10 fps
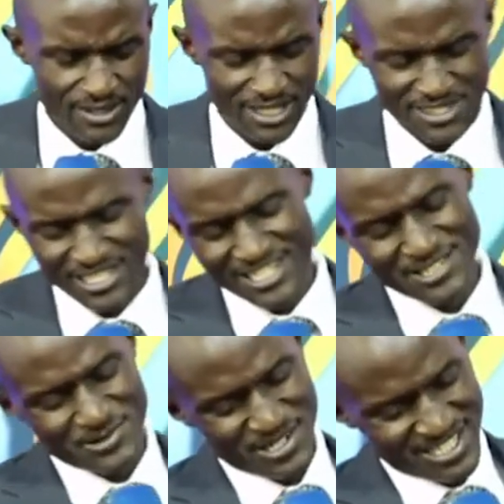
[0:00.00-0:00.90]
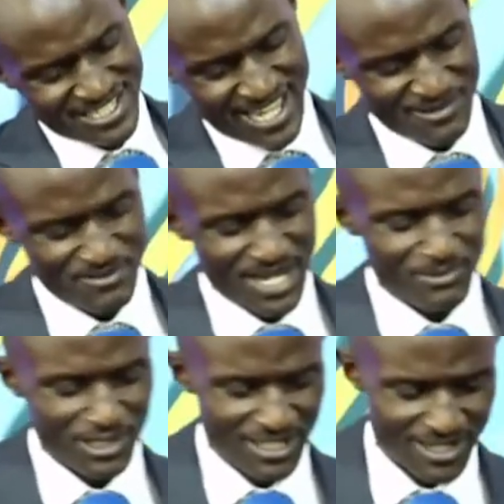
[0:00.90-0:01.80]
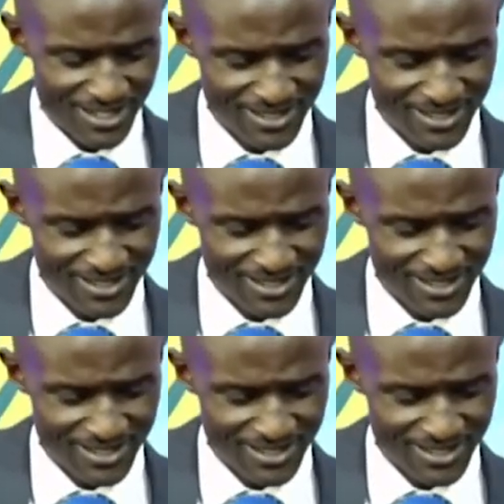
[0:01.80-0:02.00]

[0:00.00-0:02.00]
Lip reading: I think I need to read it. I have a Bible here.